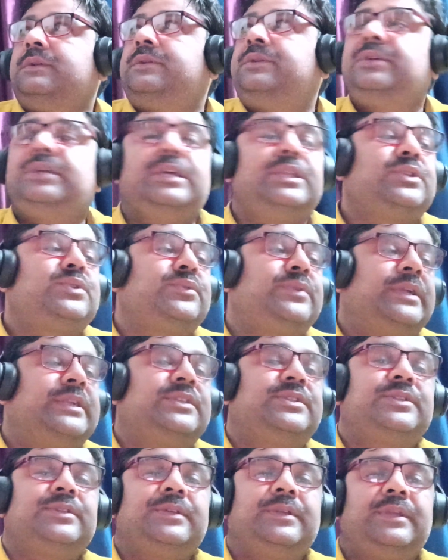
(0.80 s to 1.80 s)
Dear
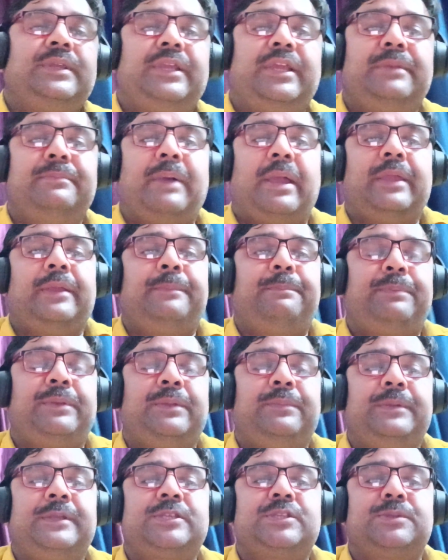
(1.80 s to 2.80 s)
students, in my
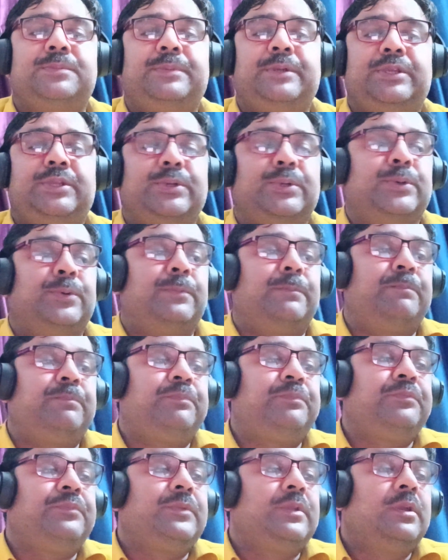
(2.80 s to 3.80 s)
previous video,
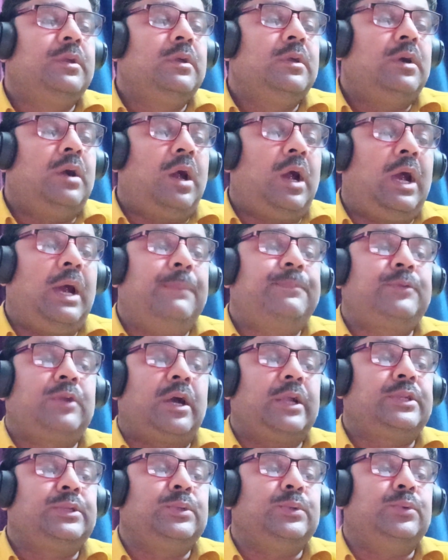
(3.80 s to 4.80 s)
I have
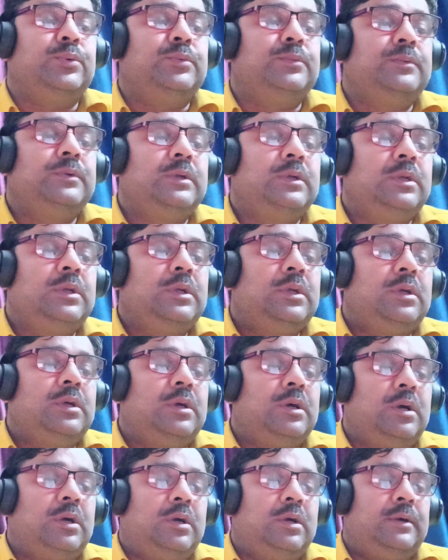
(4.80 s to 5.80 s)
taught you
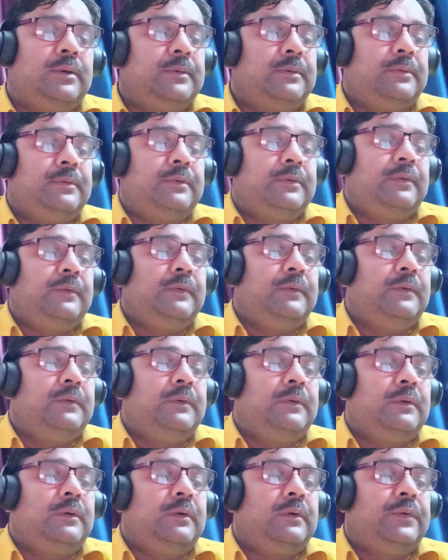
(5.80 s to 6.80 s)
uh,
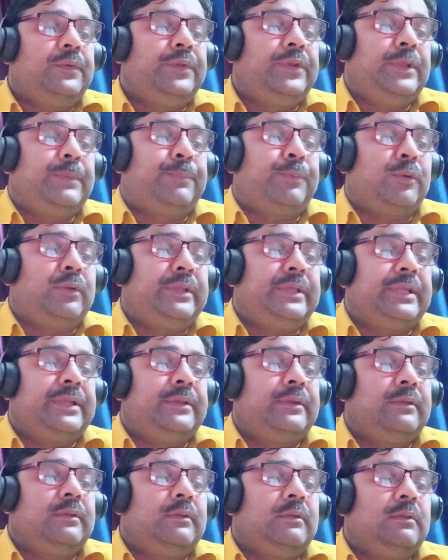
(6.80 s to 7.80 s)

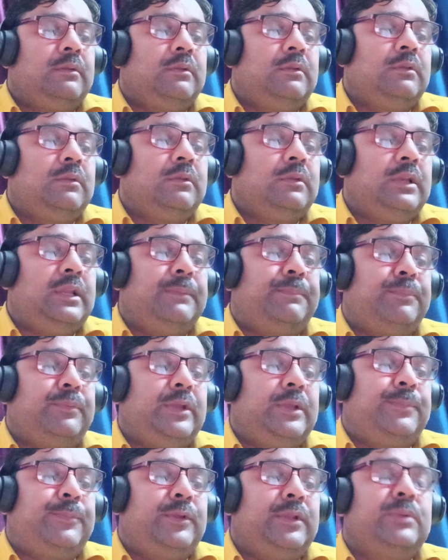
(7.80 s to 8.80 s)
Napoleon
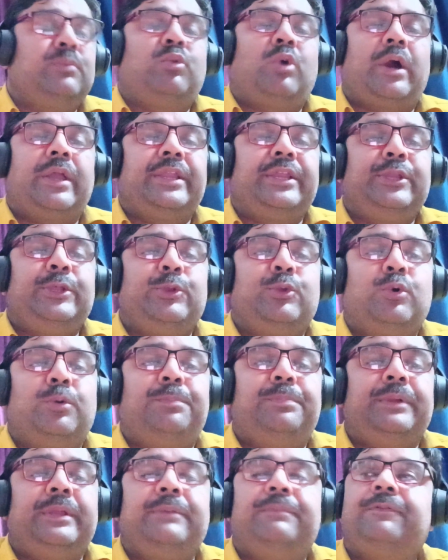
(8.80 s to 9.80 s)
Napoleon War in
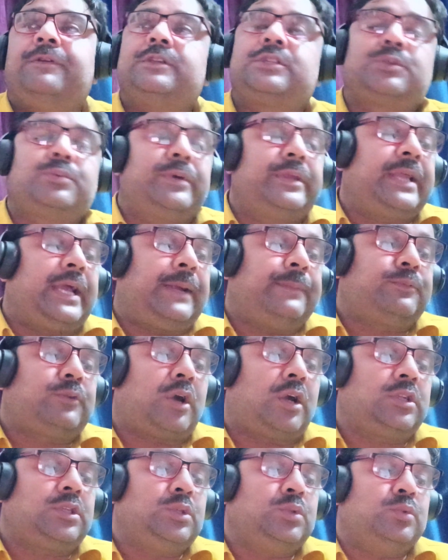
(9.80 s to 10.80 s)
Europe. In first one, I have
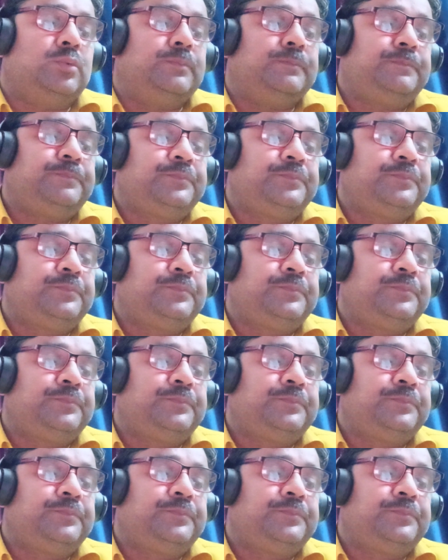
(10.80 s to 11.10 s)
taught you